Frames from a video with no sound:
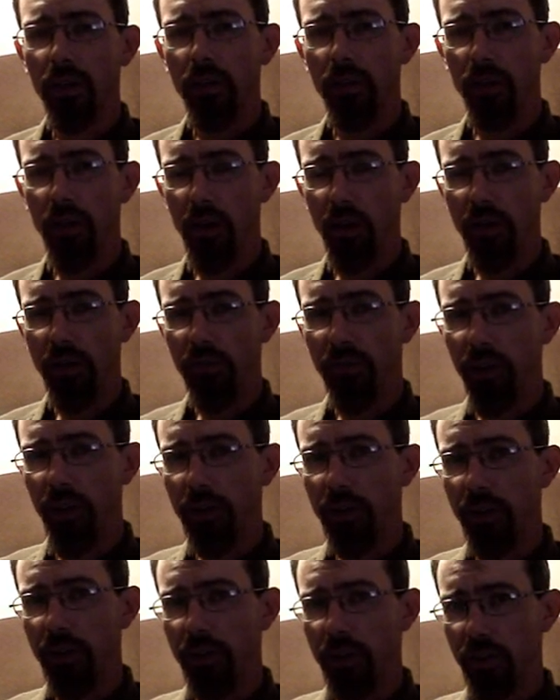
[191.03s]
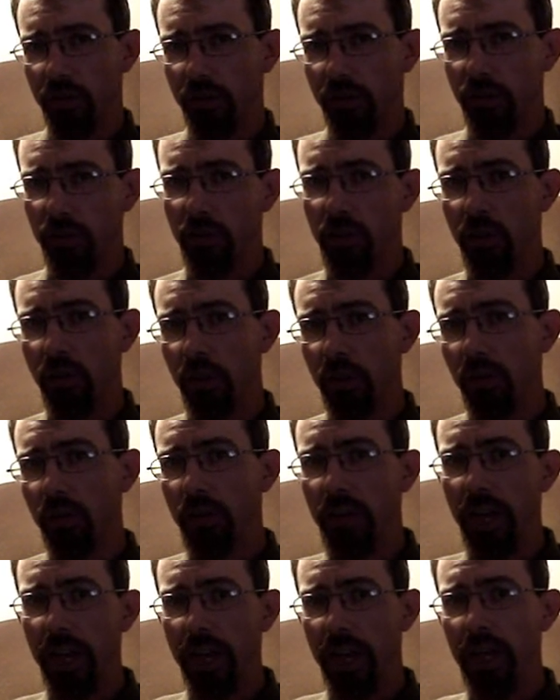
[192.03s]
the guards, frankly, are just going to
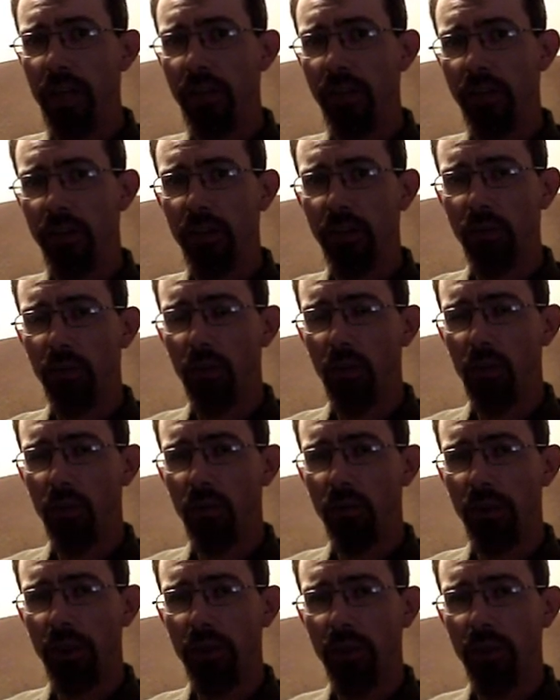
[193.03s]
look at anything that's old,